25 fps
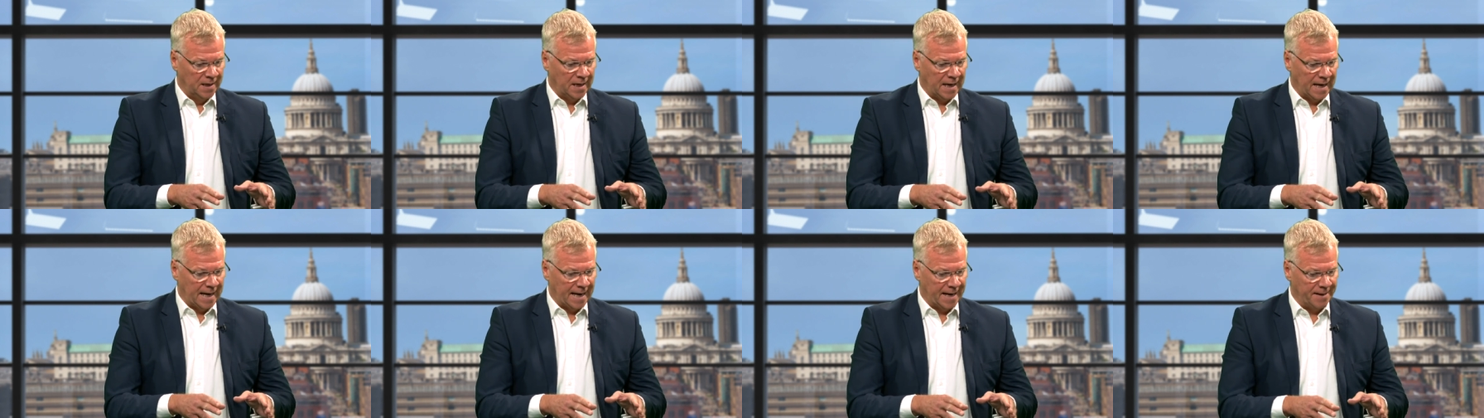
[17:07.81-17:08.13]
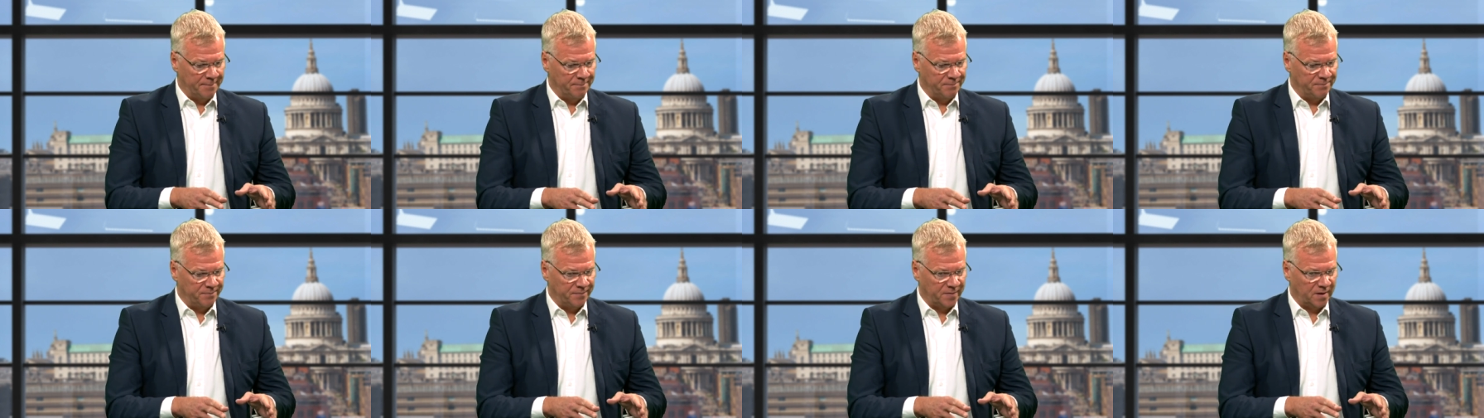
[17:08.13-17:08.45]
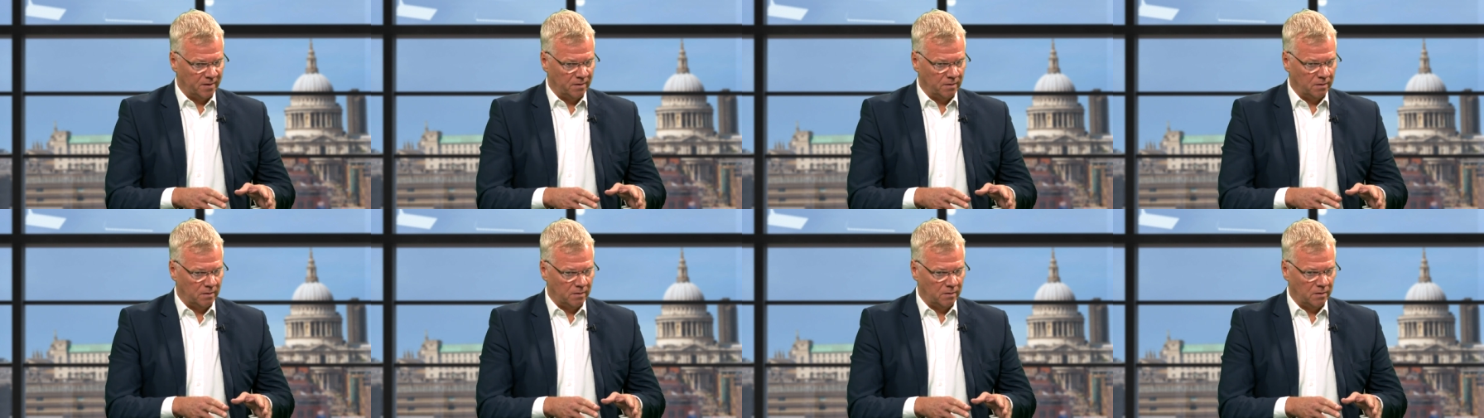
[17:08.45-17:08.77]

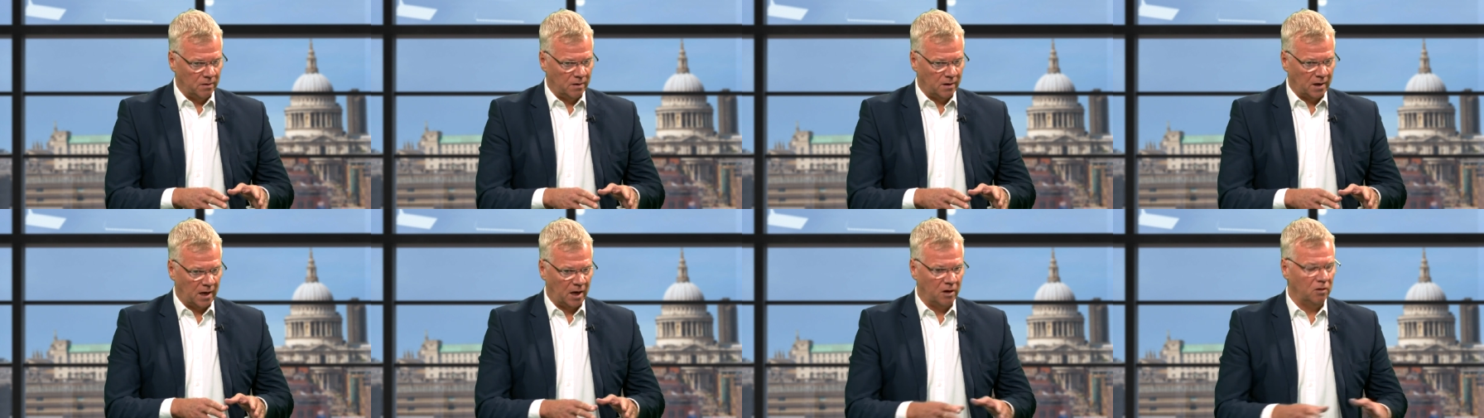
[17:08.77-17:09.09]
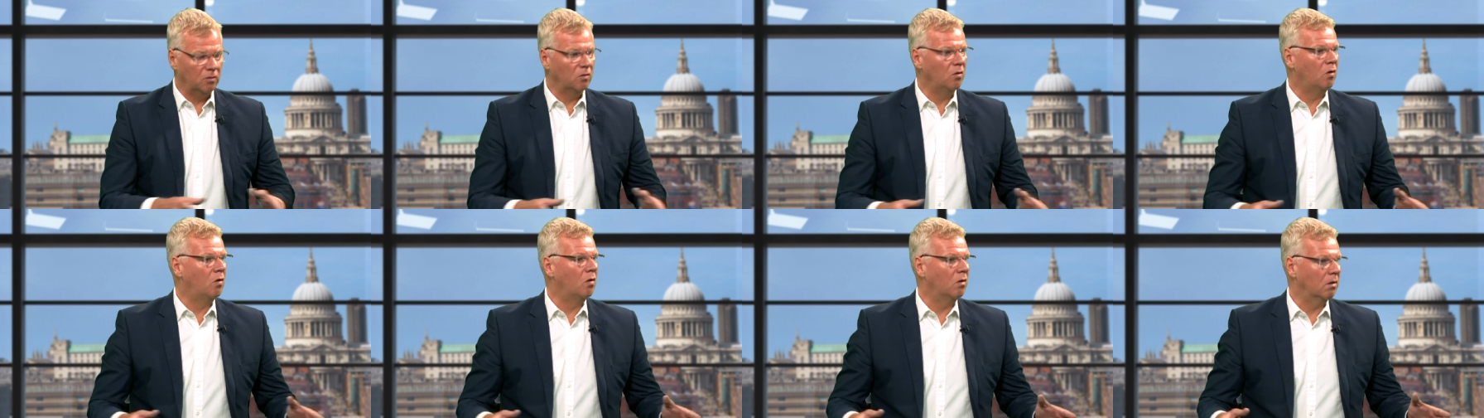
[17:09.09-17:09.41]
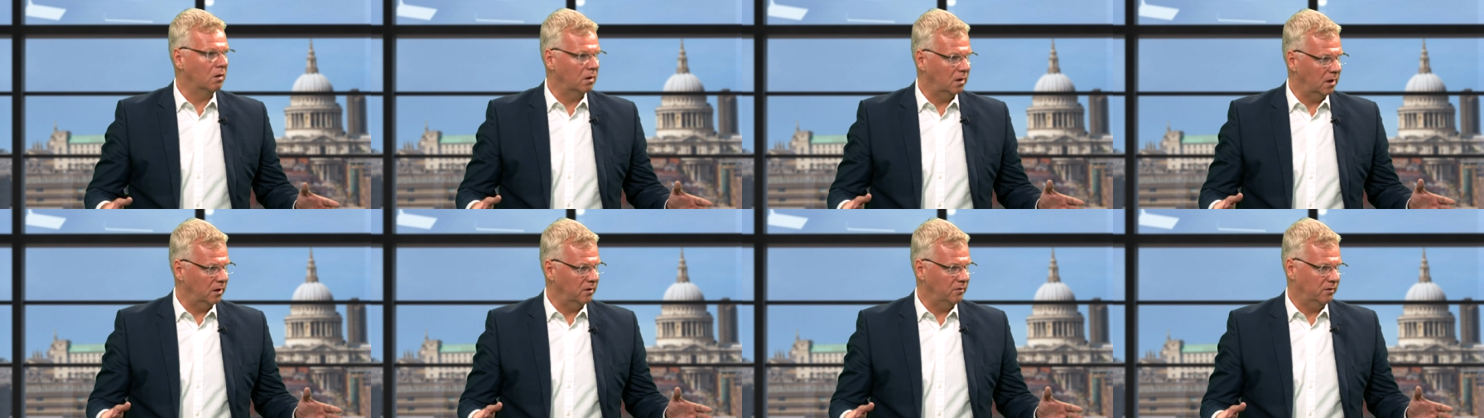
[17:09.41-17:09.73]
how
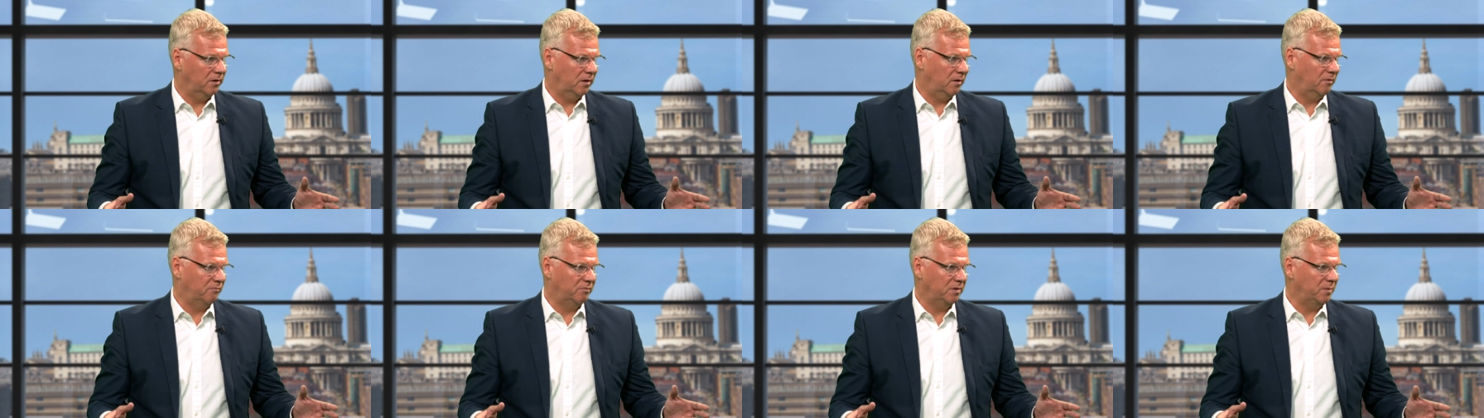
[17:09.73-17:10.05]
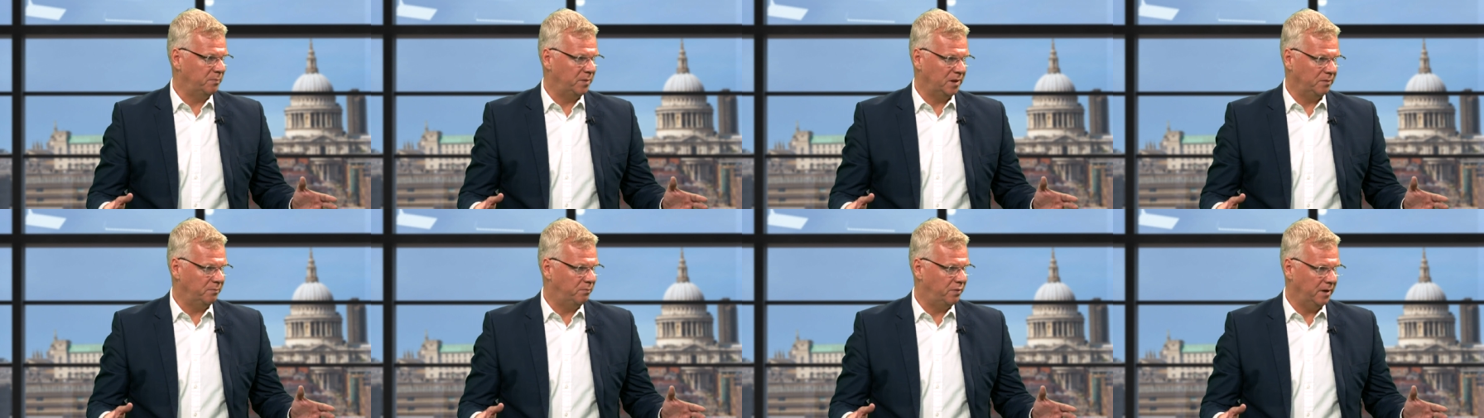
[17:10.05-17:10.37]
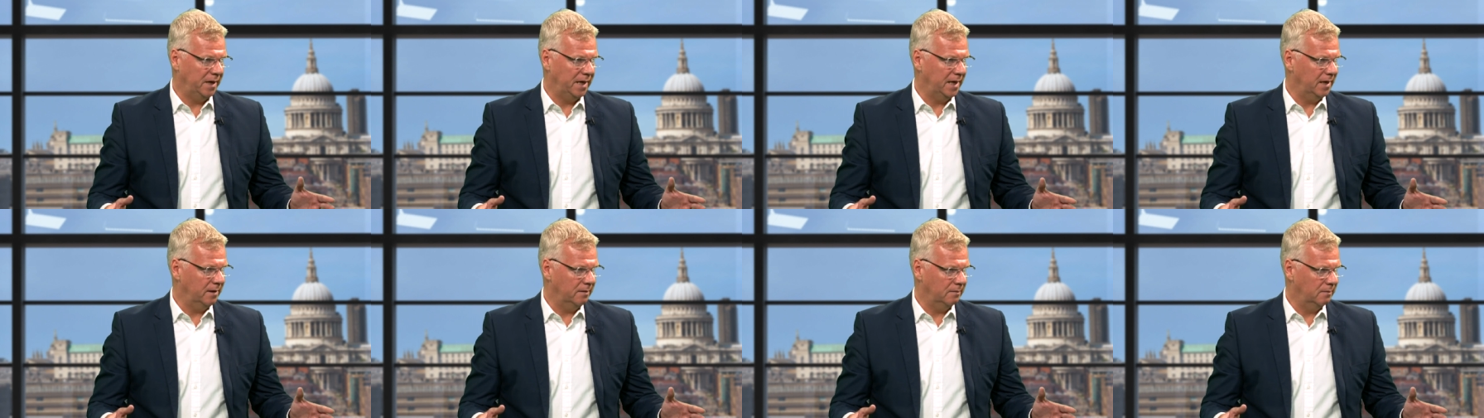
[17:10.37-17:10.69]
long have we been
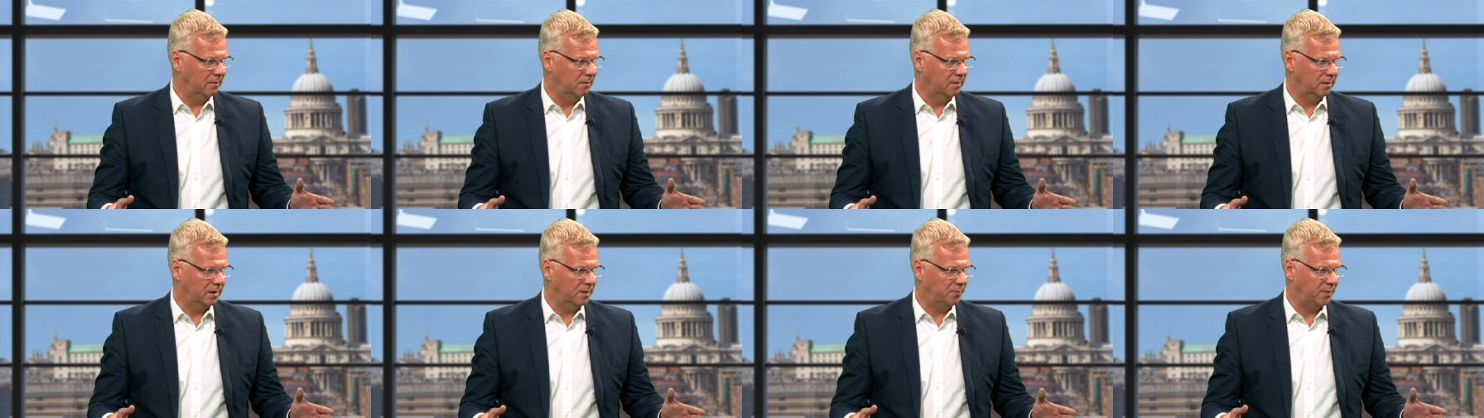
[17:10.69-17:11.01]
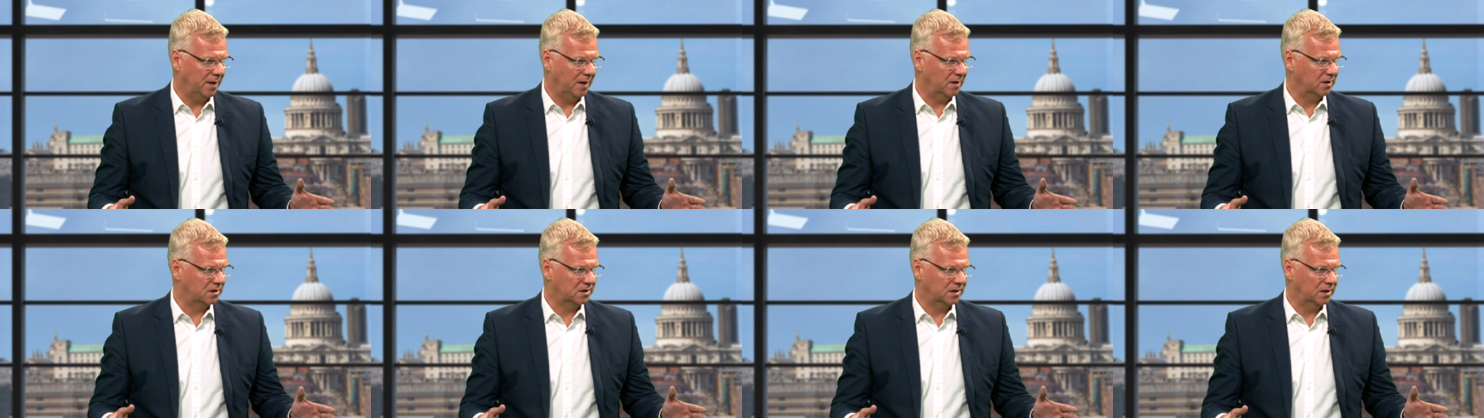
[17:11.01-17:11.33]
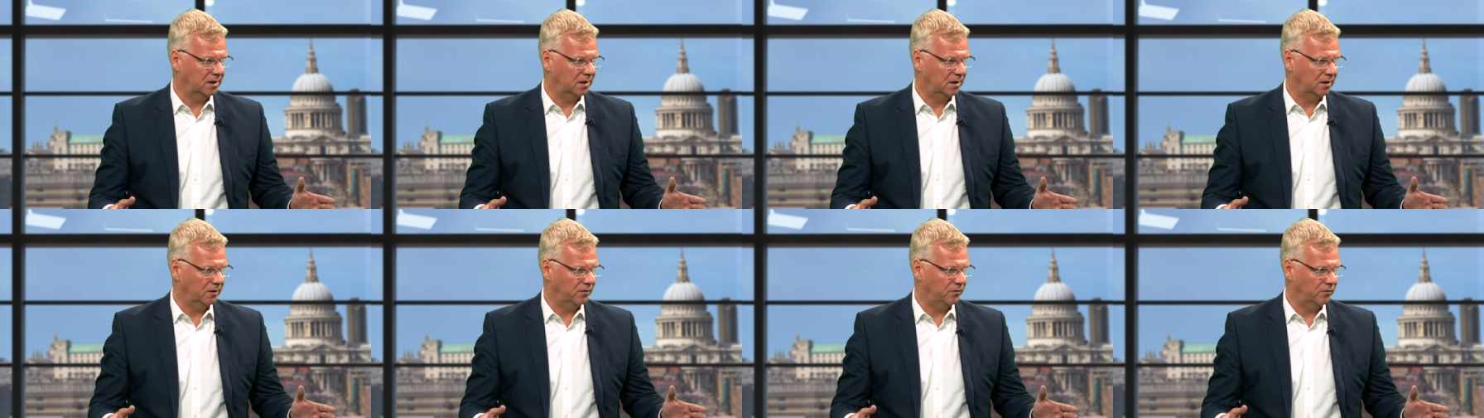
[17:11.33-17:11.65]
paying the
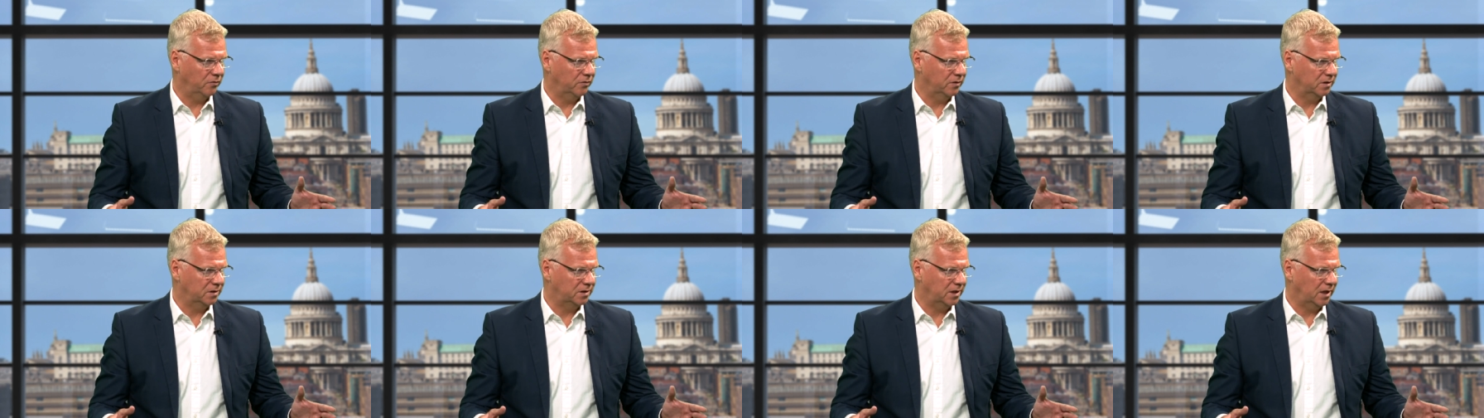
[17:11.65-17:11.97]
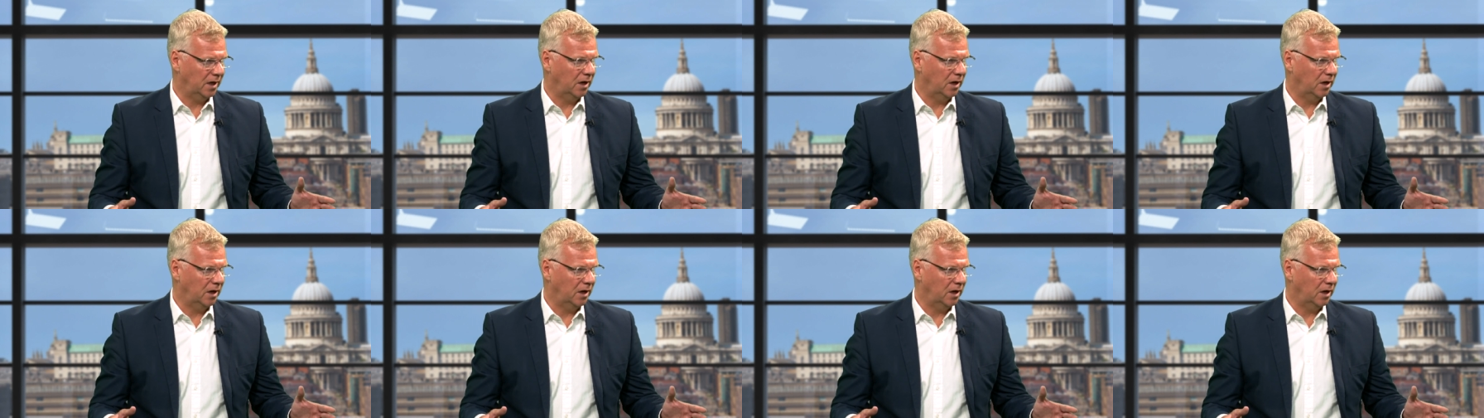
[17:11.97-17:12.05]
Palestinian Authority?